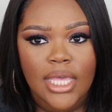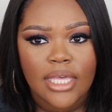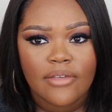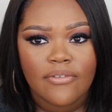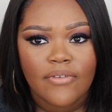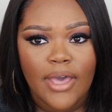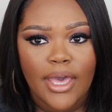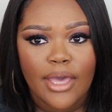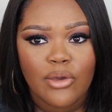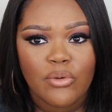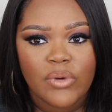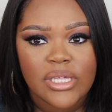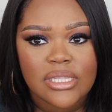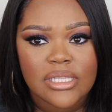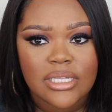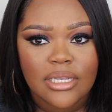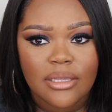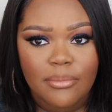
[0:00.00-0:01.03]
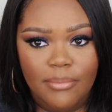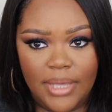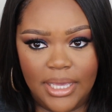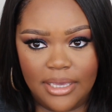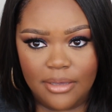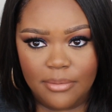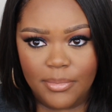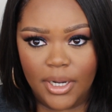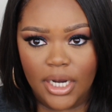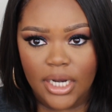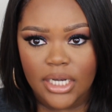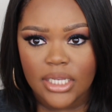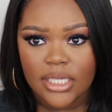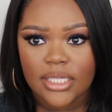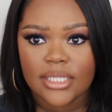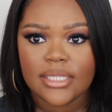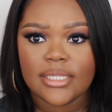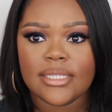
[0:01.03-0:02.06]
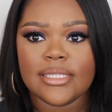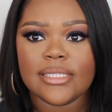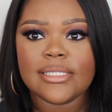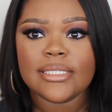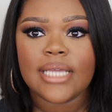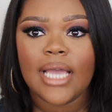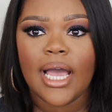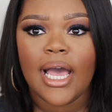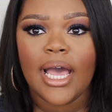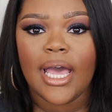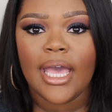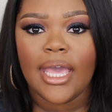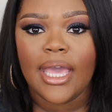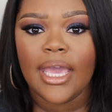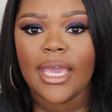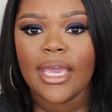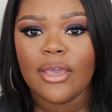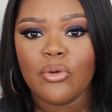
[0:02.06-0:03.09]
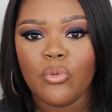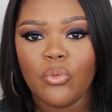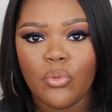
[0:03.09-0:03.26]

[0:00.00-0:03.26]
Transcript: if I wasn't a makeup artist, I